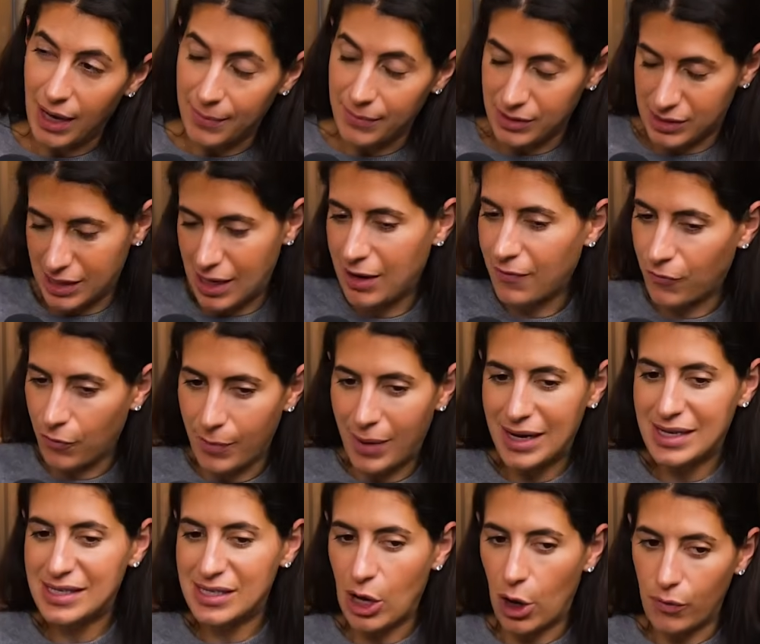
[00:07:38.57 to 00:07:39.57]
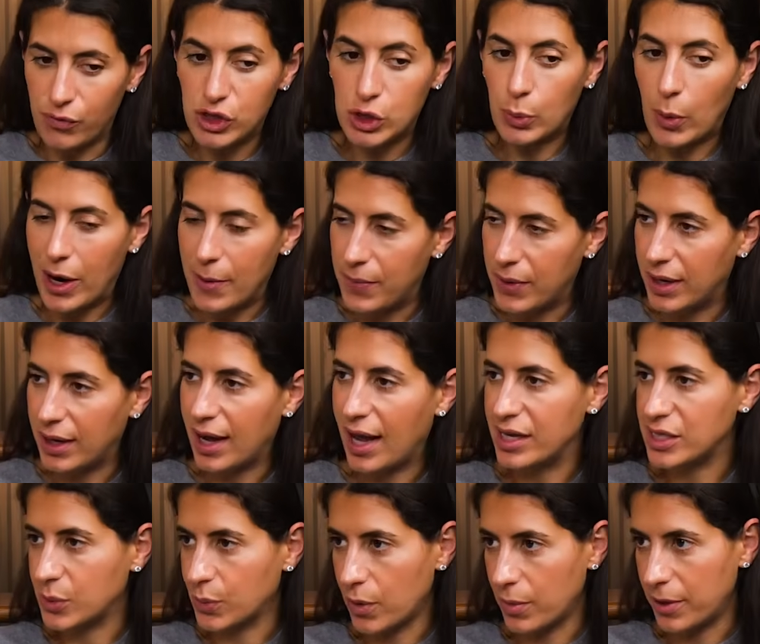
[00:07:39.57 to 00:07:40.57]
I'm saying for myself, swiping
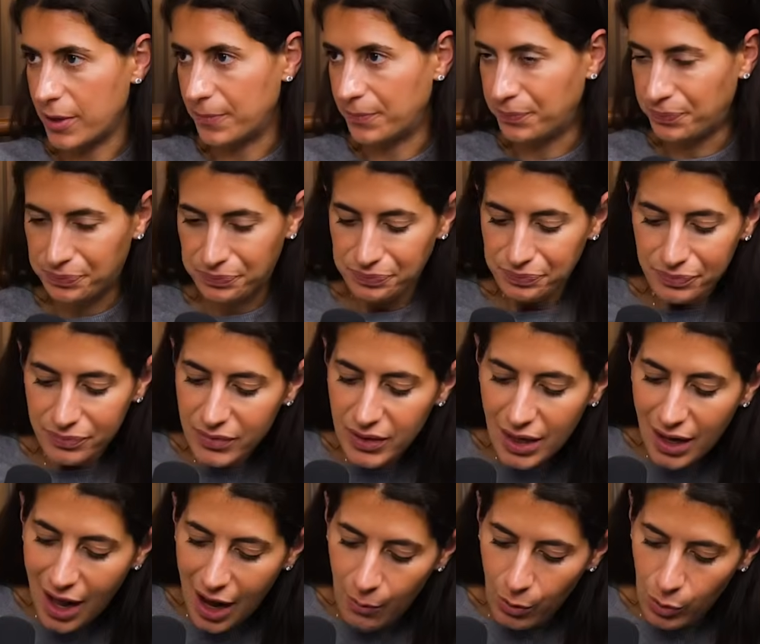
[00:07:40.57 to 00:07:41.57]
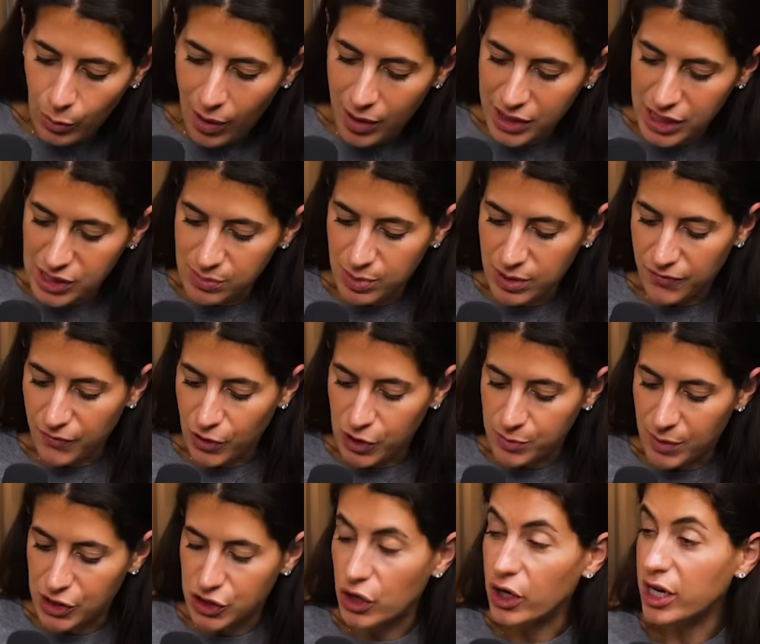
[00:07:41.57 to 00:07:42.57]
as a woman, I wouldn't want this to be the
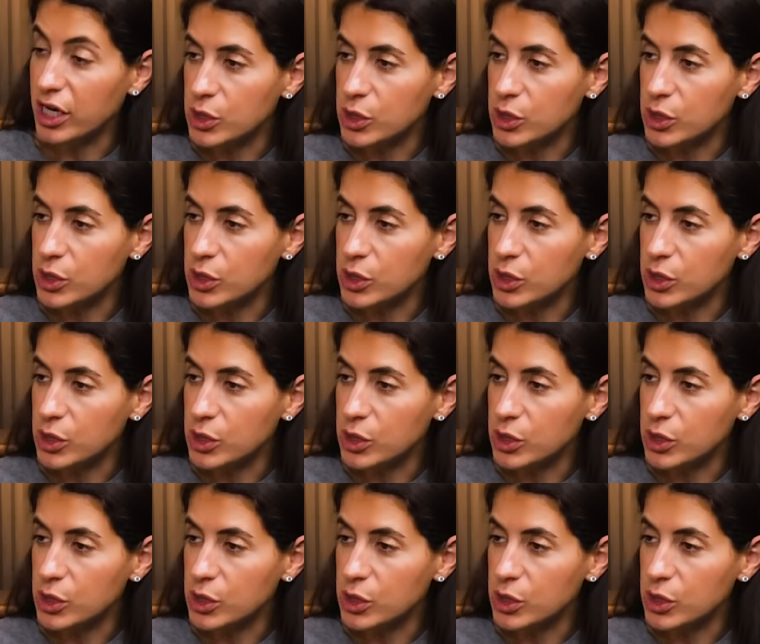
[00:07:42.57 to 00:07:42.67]
first picture.